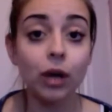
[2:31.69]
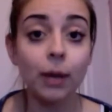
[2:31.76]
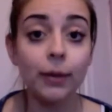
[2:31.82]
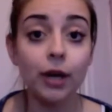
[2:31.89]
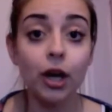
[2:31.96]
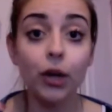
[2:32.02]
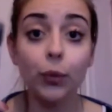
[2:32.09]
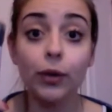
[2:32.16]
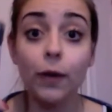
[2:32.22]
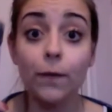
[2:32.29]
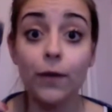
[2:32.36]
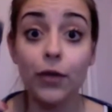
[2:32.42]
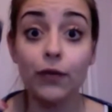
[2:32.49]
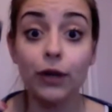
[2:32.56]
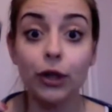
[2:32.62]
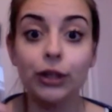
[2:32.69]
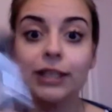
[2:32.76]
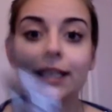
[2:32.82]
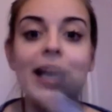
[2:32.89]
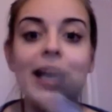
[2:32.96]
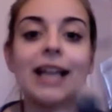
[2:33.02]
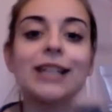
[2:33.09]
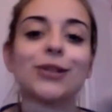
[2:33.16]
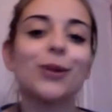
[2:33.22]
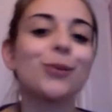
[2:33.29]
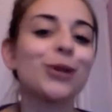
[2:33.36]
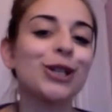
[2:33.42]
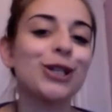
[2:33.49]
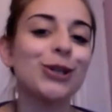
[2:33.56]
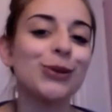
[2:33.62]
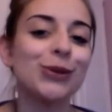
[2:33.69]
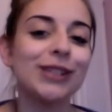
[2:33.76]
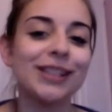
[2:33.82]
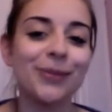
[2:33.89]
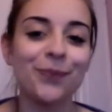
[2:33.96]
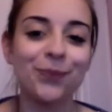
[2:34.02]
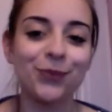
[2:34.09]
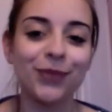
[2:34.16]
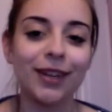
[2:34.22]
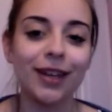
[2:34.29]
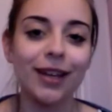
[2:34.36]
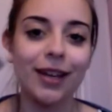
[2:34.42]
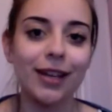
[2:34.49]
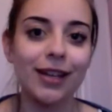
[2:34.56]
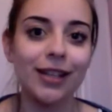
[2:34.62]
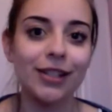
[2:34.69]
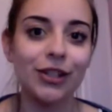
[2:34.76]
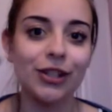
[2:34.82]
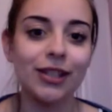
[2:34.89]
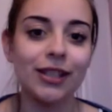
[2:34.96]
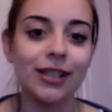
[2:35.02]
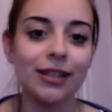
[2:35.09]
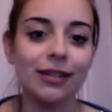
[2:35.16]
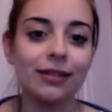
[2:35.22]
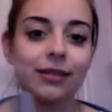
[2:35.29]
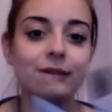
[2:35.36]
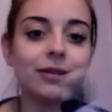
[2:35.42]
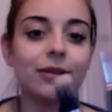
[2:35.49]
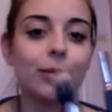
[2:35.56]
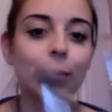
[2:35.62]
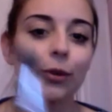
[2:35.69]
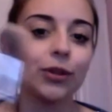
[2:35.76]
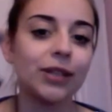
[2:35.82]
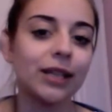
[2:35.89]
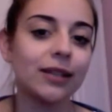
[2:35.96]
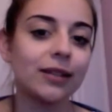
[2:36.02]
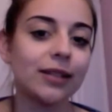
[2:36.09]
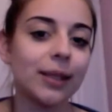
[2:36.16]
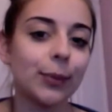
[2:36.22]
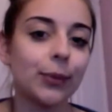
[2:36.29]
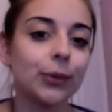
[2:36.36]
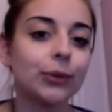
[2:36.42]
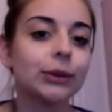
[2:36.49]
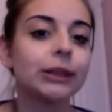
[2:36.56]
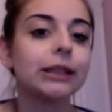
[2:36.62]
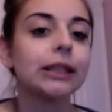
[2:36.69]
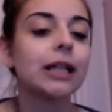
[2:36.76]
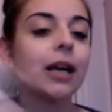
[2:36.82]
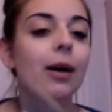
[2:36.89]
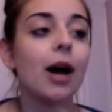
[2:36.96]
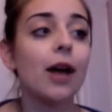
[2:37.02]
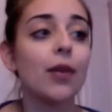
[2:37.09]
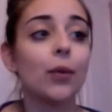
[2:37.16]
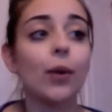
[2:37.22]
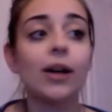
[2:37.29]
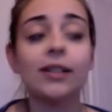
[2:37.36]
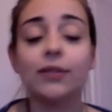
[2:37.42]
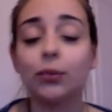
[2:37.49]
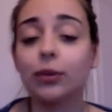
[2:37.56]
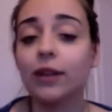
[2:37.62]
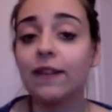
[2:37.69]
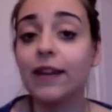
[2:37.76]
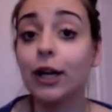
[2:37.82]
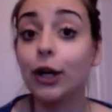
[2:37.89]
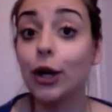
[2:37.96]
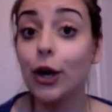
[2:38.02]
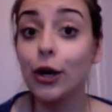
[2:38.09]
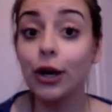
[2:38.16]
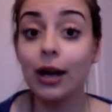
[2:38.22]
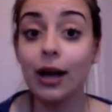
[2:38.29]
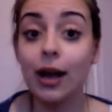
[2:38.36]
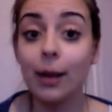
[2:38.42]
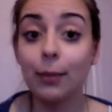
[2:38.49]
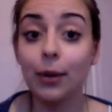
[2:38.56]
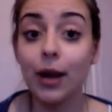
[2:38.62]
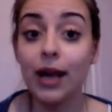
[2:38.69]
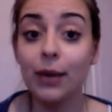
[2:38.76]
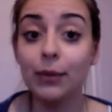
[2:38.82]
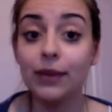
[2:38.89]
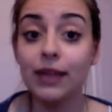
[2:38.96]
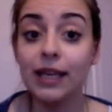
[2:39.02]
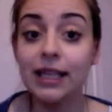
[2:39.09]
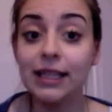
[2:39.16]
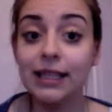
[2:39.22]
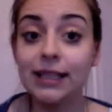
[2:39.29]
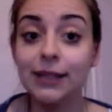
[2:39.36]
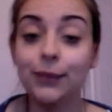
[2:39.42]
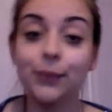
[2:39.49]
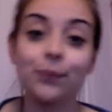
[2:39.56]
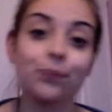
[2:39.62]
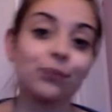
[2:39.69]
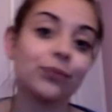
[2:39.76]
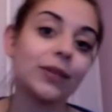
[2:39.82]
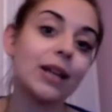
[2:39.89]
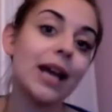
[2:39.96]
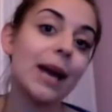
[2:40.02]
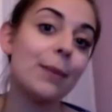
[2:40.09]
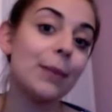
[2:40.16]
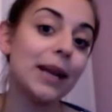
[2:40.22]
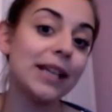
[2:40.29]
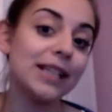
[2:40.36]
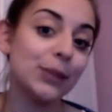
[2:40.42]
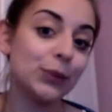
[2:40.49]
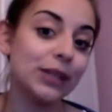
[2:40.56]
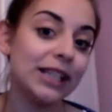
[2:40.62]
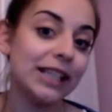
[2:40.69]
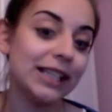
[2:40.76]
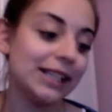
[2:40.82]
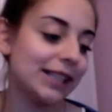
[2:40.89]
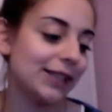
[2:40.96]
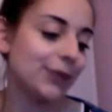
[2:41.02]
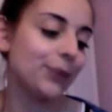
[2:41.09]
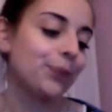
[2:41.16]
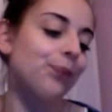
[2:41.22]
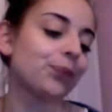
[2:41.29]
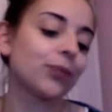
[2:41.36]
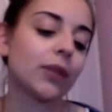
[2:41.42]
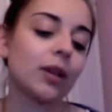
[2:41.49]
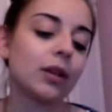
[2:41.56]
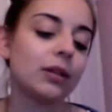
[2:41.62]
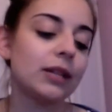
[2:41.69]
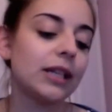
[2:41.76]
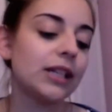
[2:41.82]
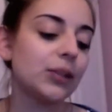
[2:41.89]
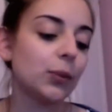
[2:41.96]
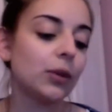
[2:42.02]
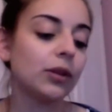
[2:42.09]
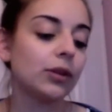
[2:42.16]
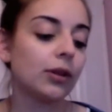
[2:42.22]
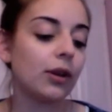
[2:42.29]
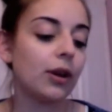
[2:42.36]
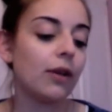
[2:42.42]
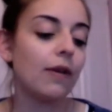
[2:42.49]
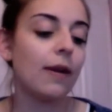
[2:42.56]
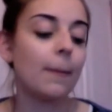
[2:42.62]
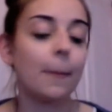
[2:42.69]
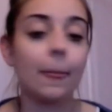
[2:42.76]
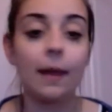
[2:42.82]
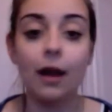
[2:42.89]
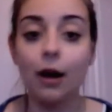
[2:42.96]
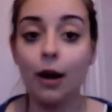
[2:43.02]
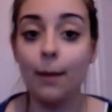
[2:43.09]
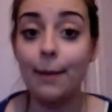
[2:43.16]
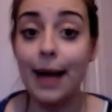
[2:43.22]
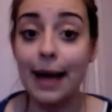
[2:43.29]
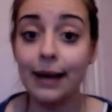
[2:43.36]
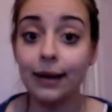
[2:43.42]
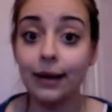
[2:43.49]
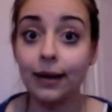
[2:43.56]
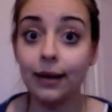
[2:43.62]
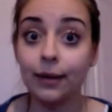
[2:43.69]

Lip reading: I mean, I don't want a feathery look today, so I'm going to use just the bog standard stipple. Otherwise, if you want a thicker look, apply it with this and blend it with this. These ones are a MAC.